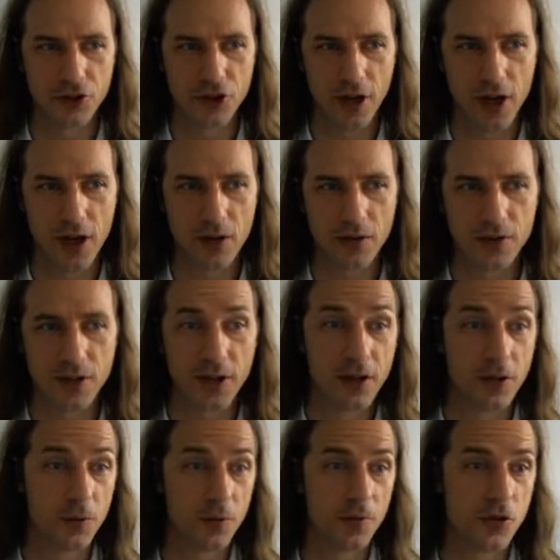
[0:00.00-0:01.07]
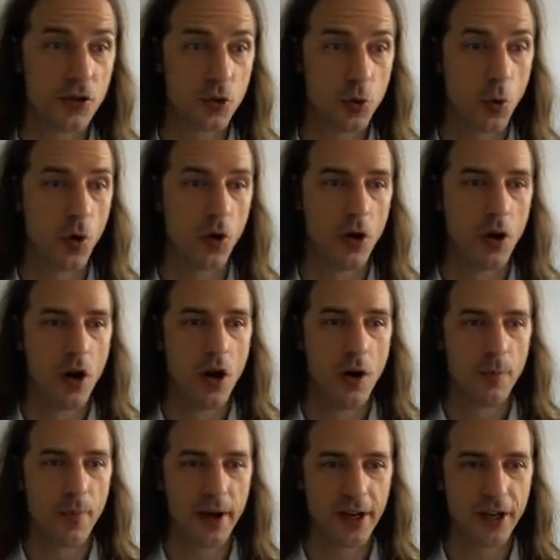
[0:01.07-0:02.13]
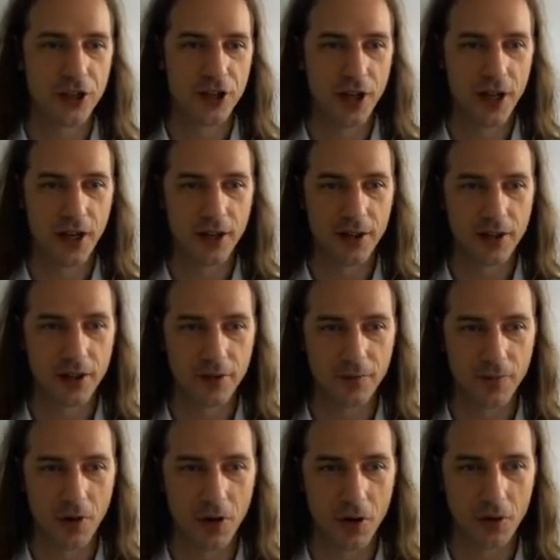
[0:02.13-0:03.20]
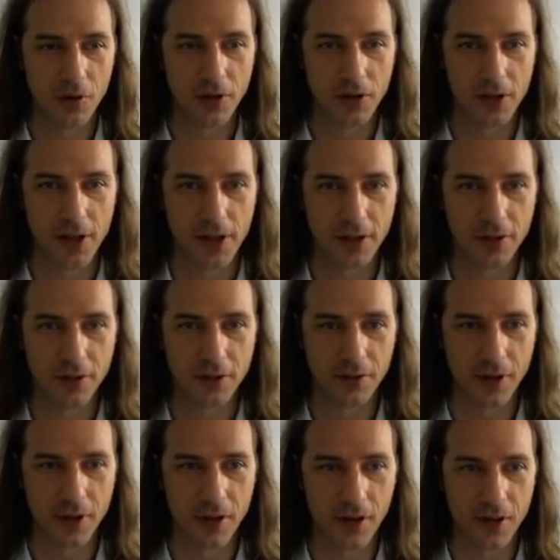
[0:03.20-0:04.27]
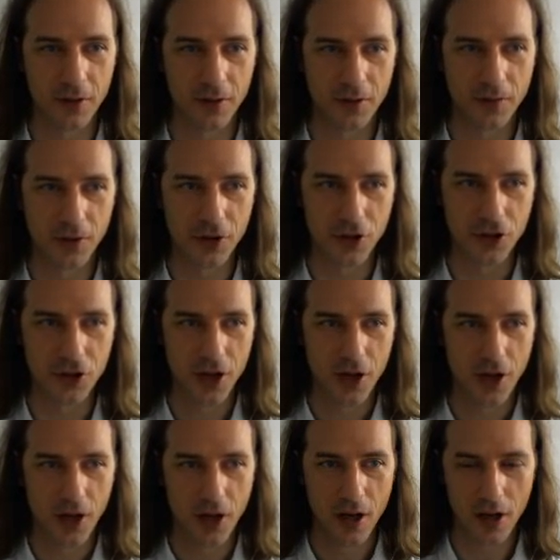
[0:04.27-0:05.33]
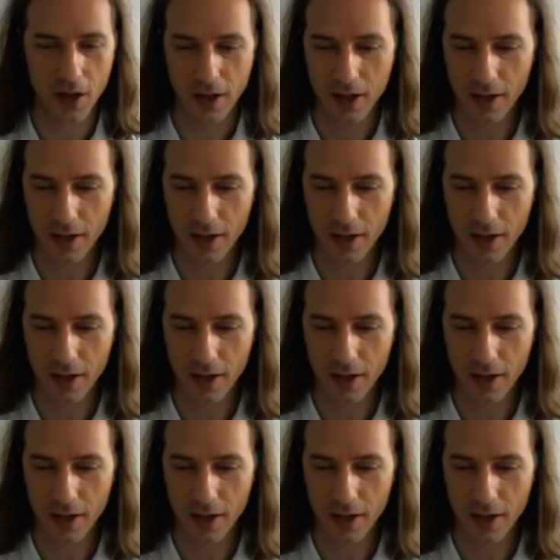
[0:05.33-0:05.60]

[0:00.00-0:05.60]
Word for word: check out the cutefish core package and uh, follow the link to the Cutefish uh,